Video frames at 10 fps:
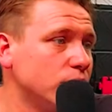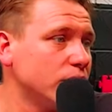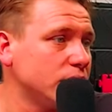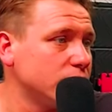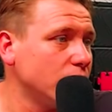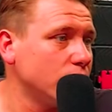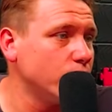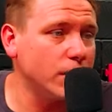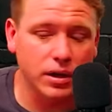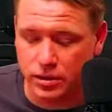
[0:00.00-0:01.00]
got to go to
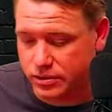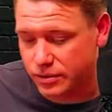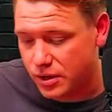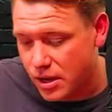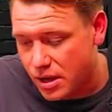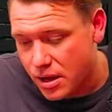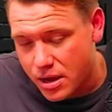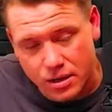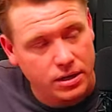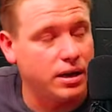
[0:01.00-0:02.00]
work.
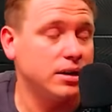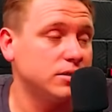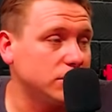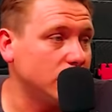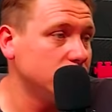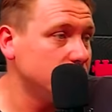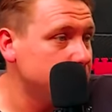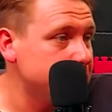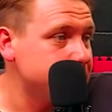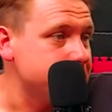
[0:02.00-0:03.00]
Yeah, so."
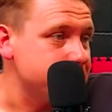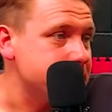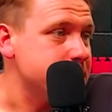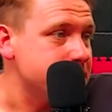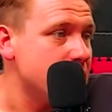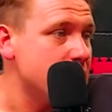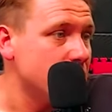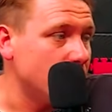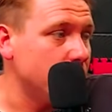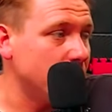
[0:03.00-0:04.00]

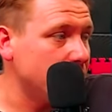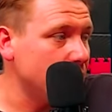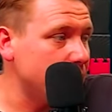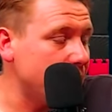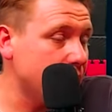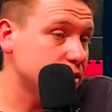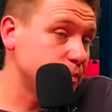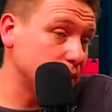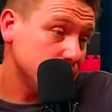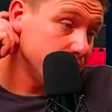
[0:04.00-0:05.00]
I'm going to go back. Spoke to